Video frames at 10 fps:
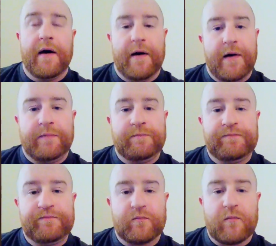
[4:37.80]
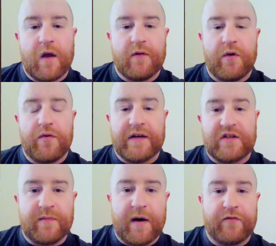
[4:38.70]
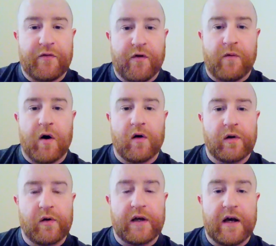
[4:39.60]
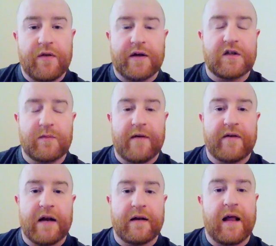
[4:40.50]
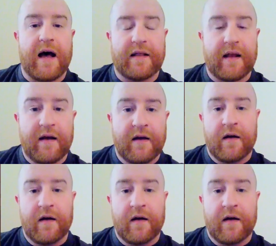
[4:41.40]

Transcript: thinks he's a bit of a football hooligan, thinks he's a bit of an Andy Ladd.